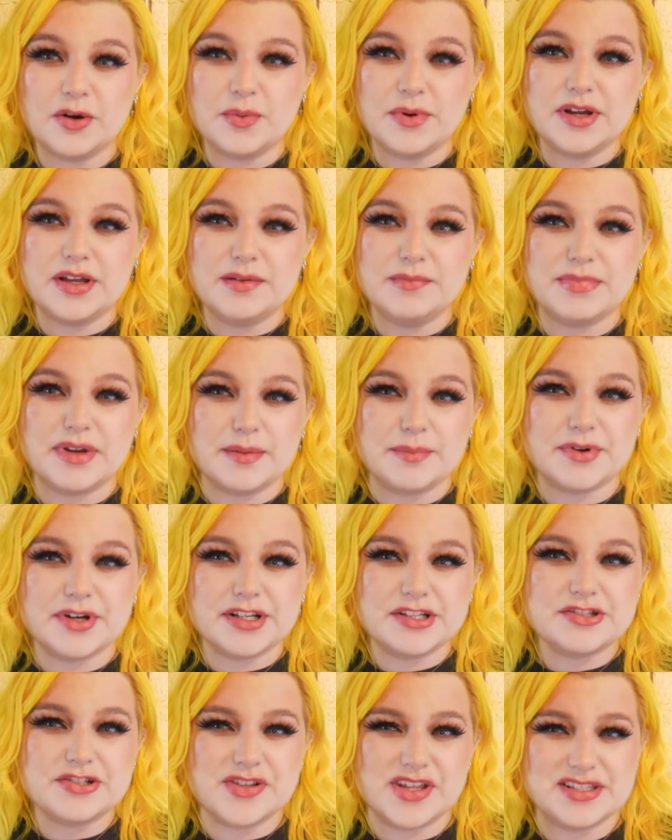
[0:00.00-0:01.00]
one, but I'm pretty
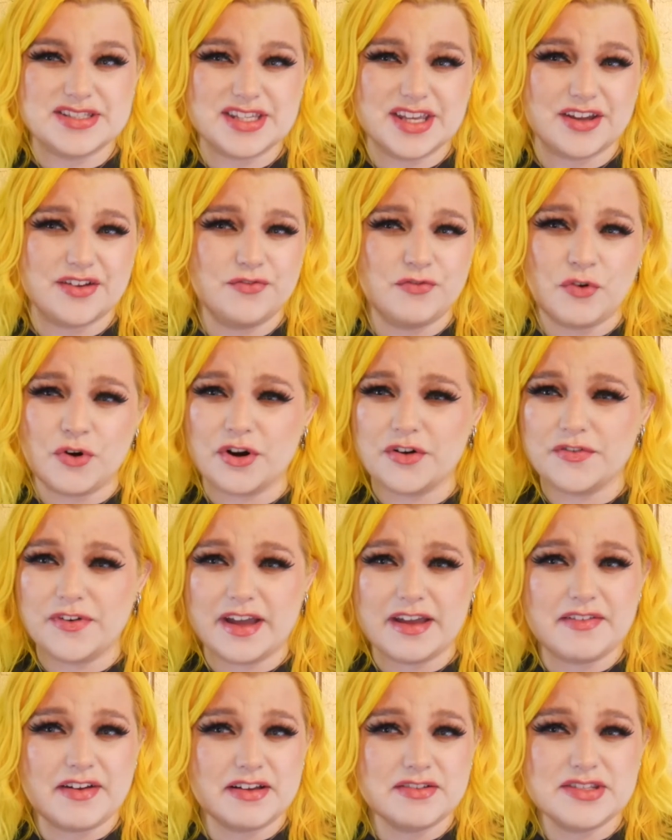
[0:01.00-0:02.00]
sure that's like 4 or
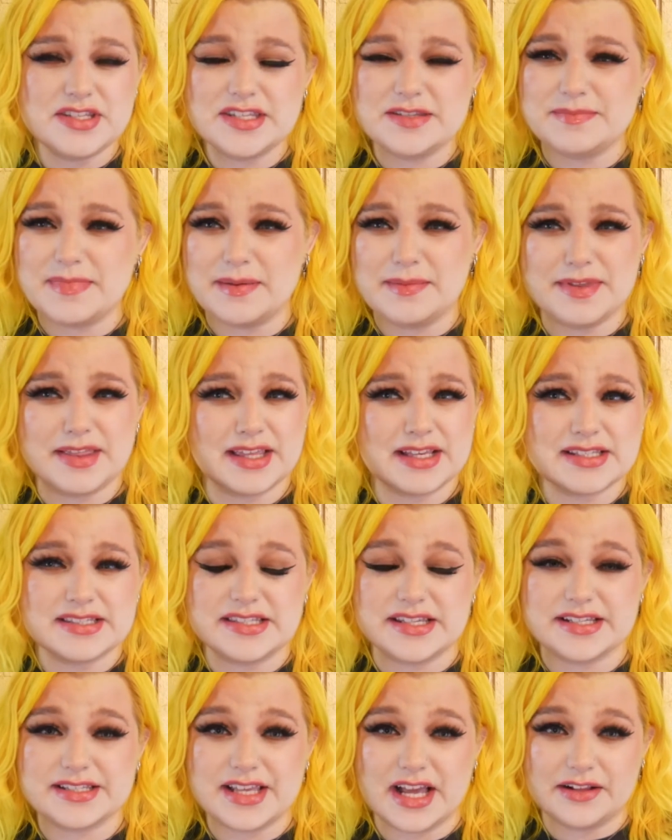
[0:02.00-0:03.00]
5 ounces, maybe like
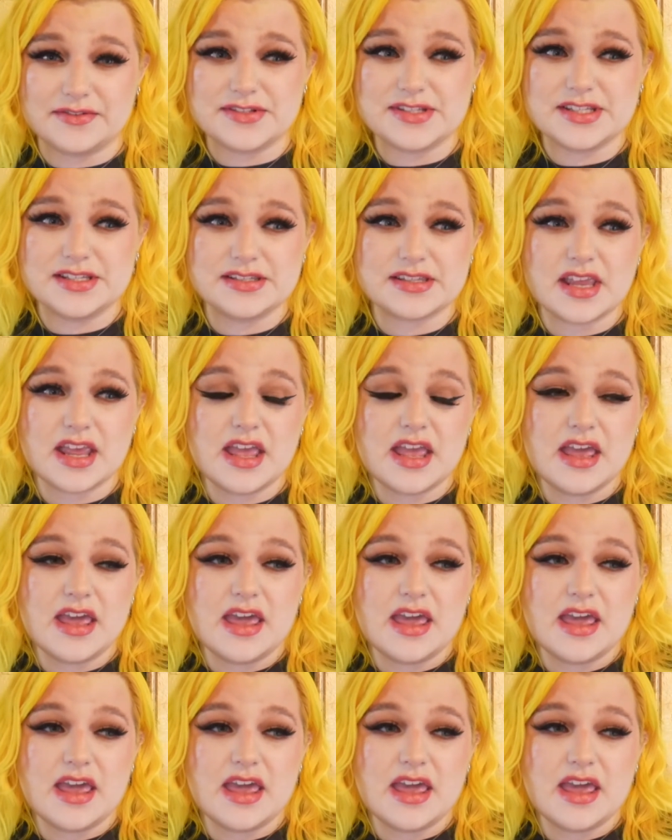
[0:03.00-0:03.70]
6 ounces.